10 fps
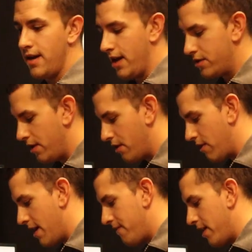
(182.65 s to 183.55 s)
and actually a
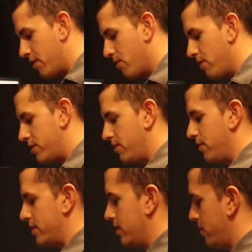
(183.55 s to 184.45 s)
graphite core
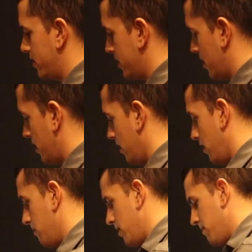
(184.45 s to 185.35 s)
to it, so it's a
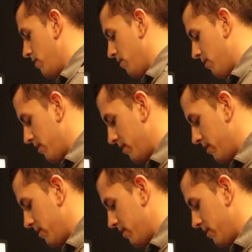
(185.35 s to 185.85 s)
little bit of both.